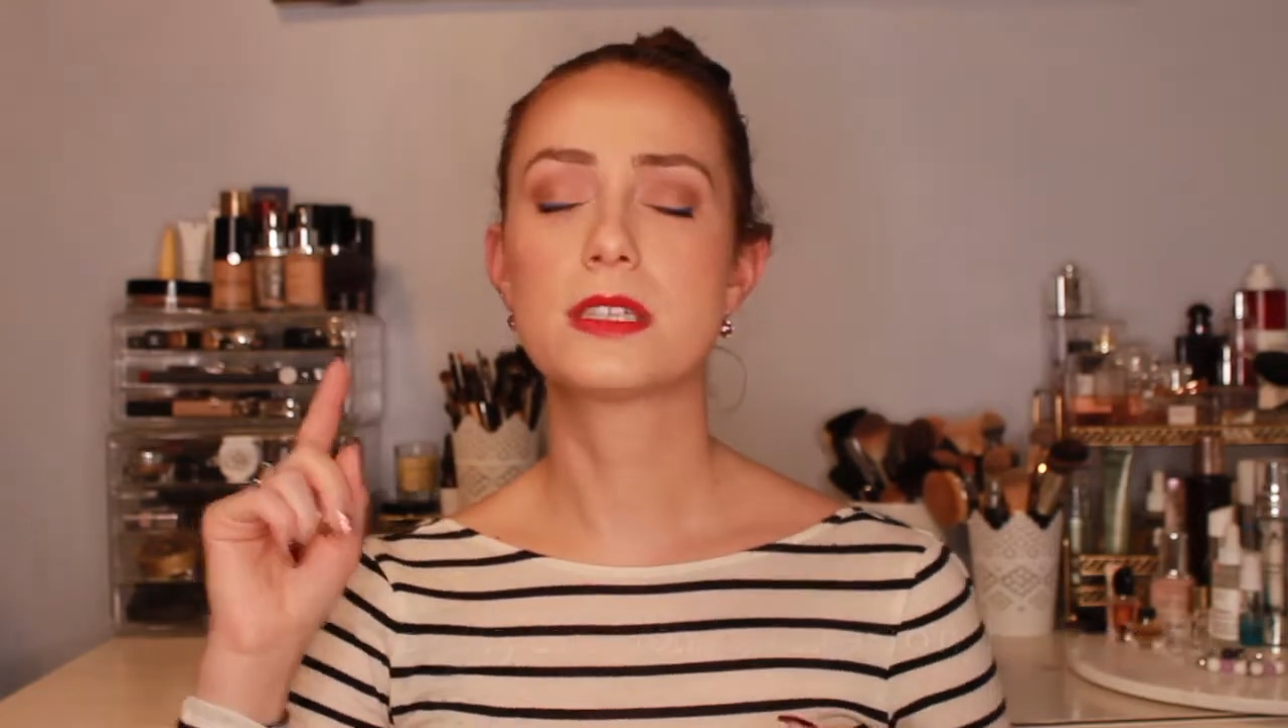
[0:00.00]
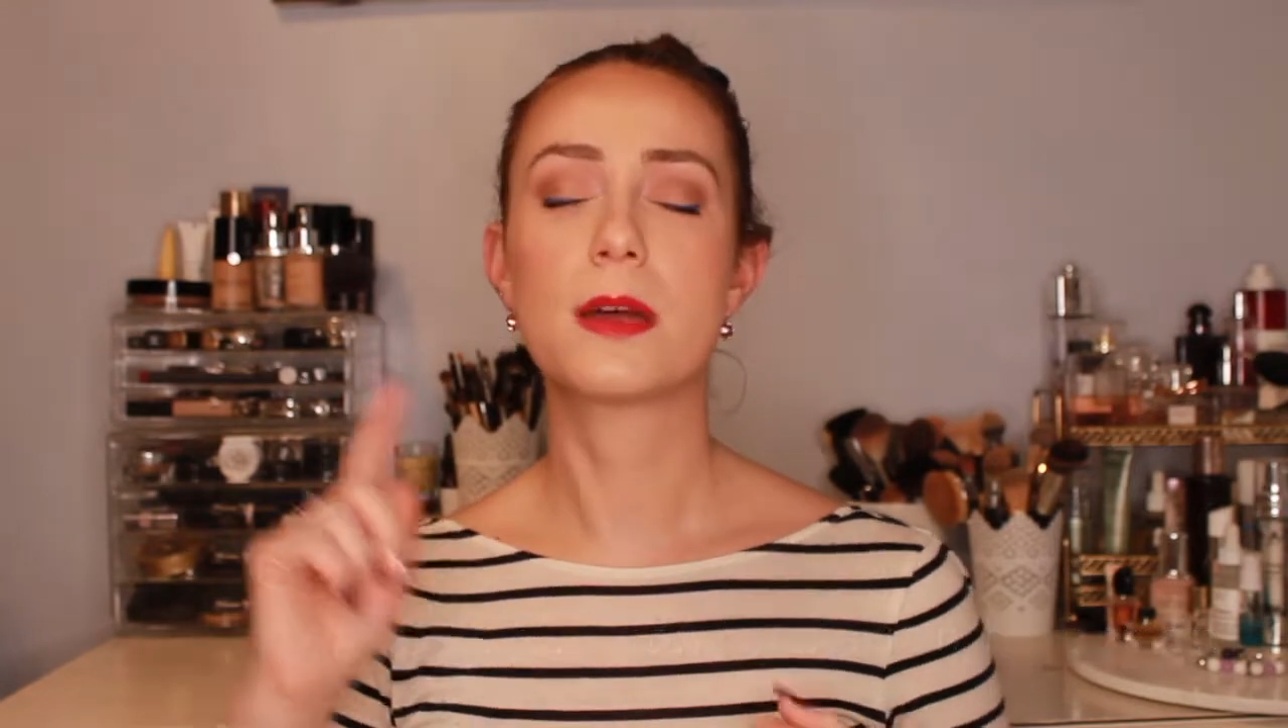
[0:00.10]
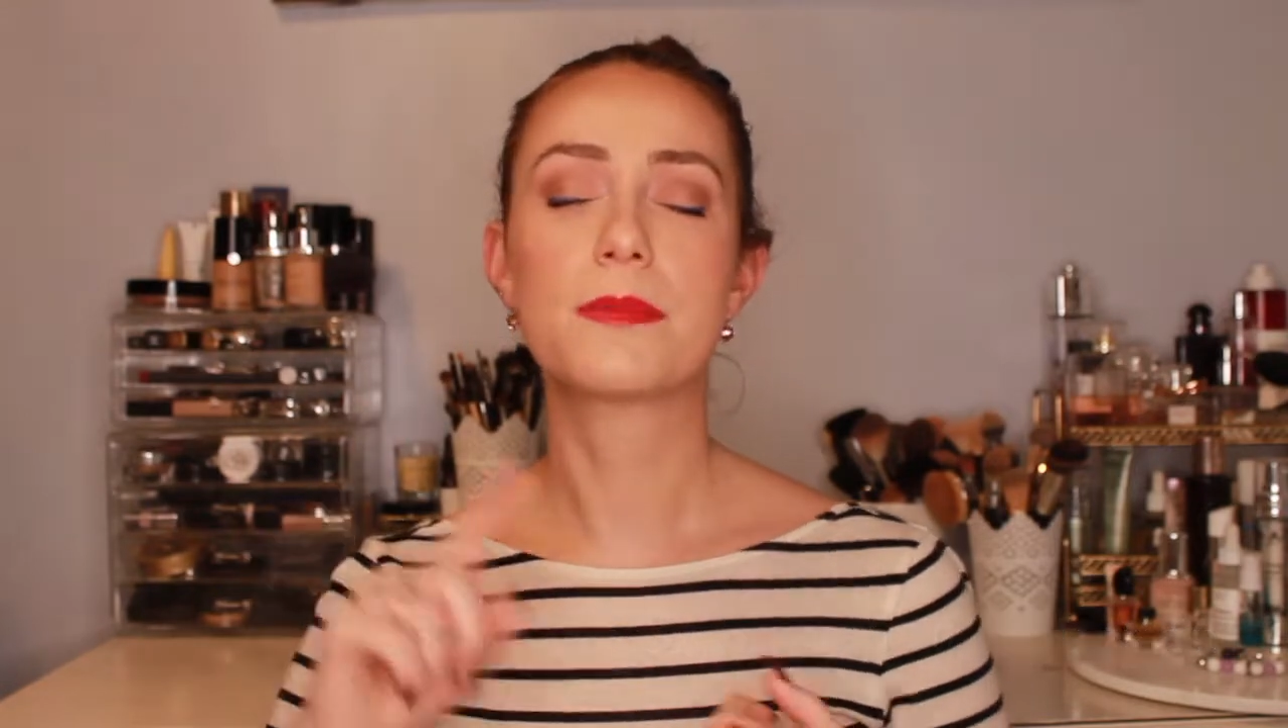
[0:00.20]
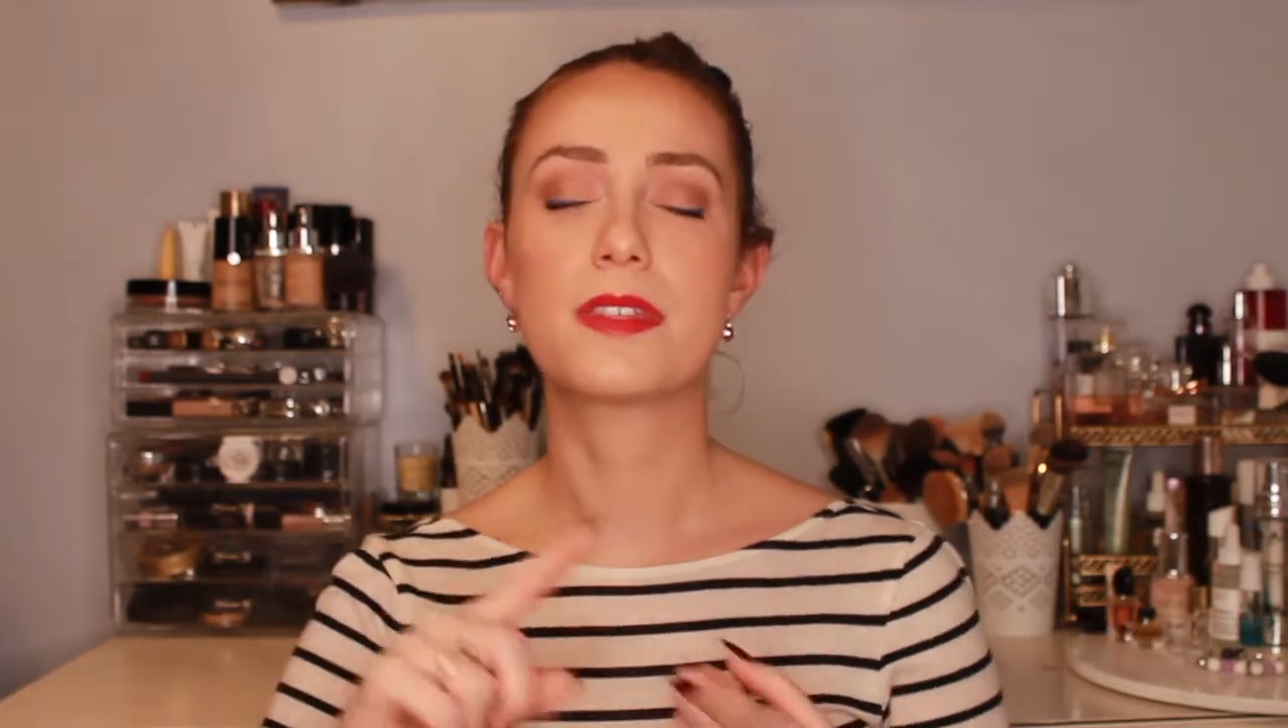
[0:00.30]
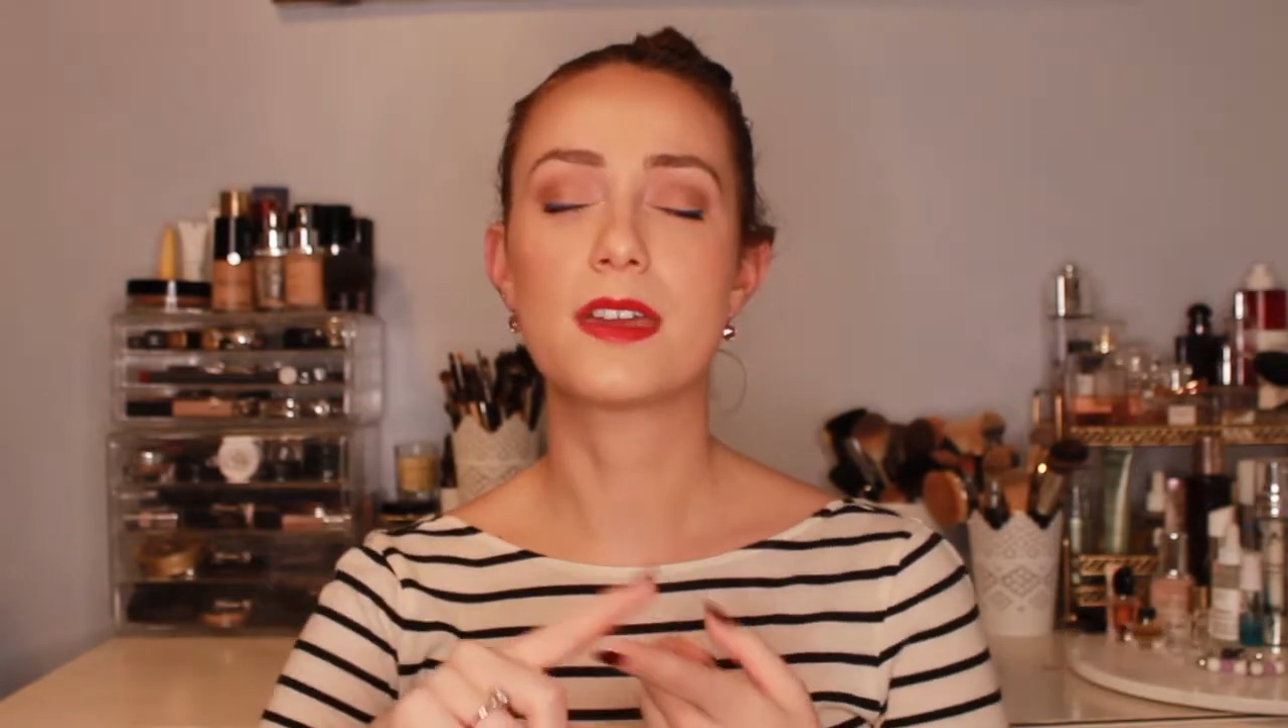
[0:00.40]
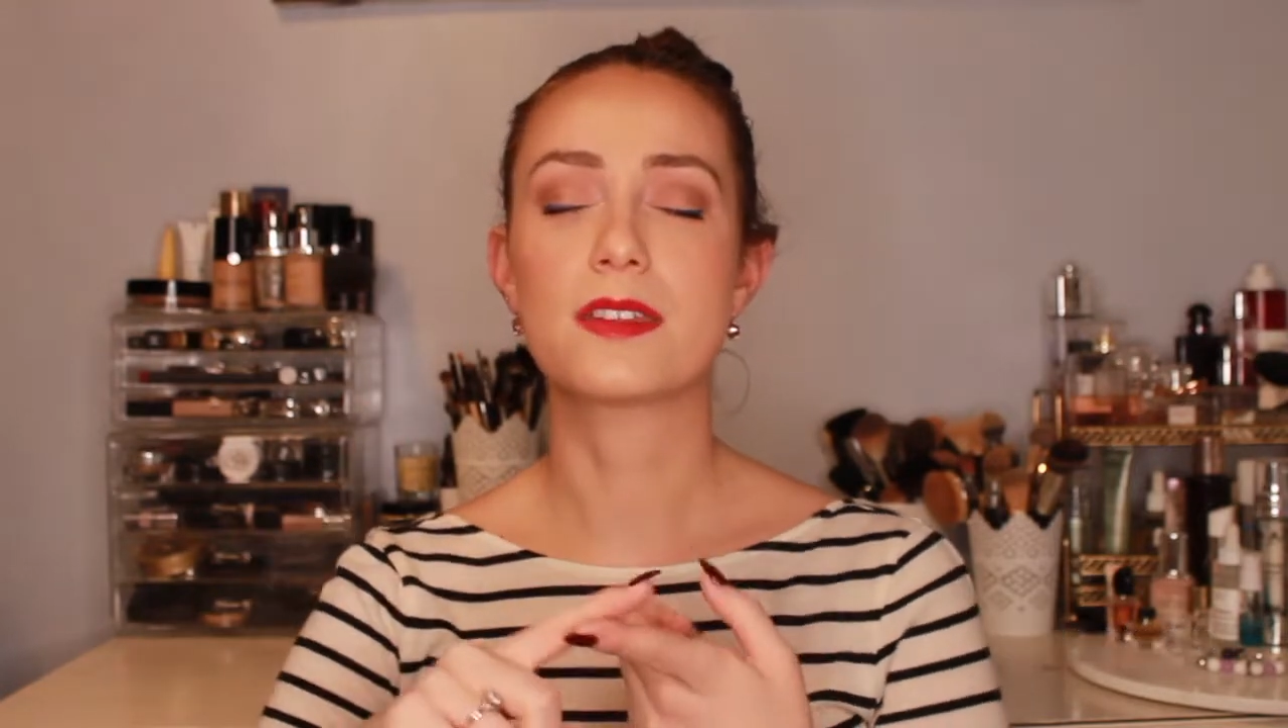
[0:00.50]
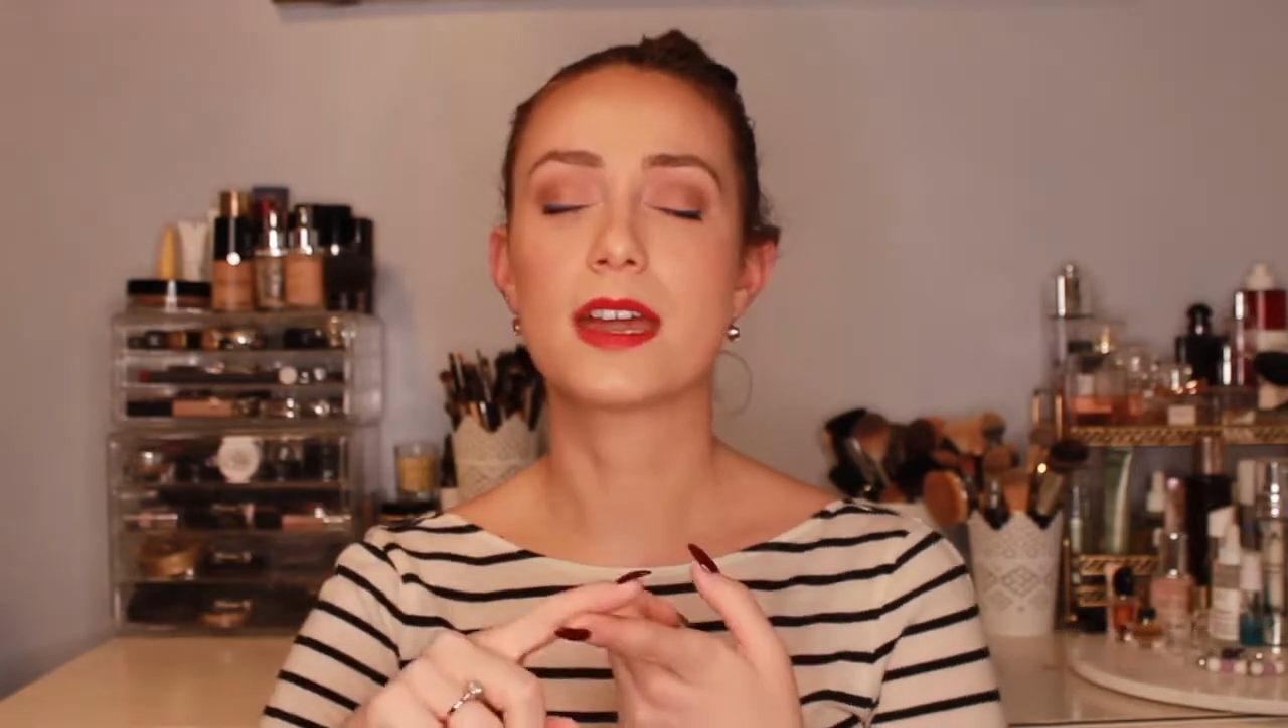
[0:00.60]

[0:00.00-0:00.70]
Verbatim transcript: something